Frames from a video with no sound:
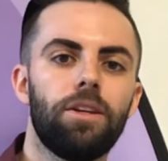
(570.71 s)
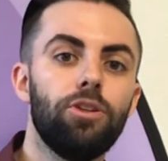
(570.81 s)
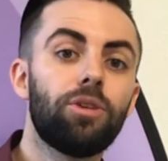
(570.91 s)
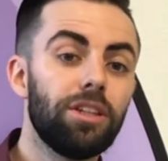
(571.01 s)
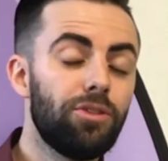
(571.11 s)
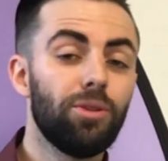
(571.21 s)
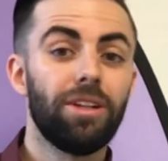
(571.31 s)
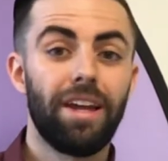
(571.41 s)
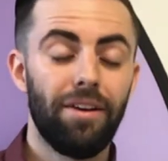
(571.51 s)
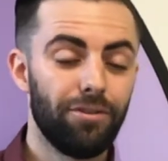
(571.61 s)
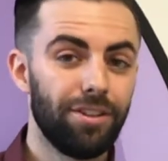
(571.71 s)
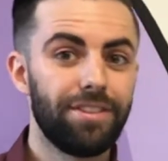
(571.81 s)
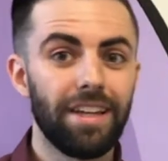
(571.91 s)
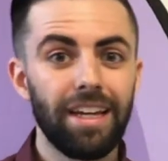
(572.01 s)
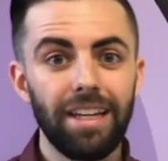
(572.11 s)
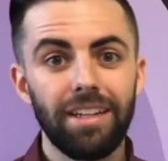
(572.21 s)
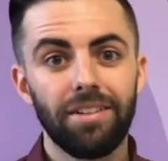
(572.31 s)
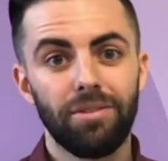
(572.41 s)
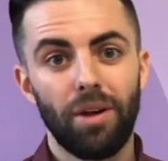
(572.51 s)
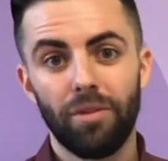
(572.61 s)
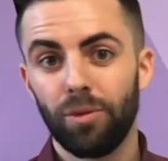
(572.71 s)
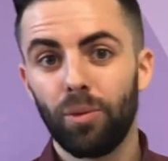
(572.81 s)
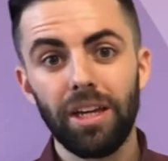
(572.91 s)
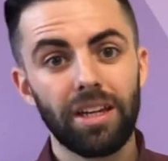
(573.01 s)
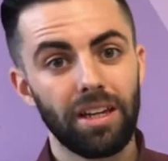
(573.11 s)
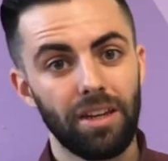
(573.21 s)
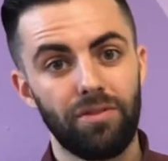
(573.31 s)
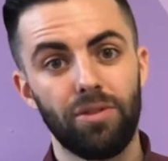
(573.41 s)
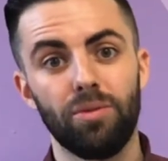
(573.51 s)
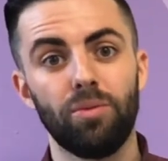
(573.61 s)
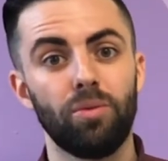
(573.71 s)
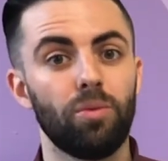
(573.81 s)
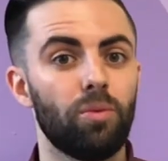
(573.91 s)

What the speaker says: You can do it every day, every week if you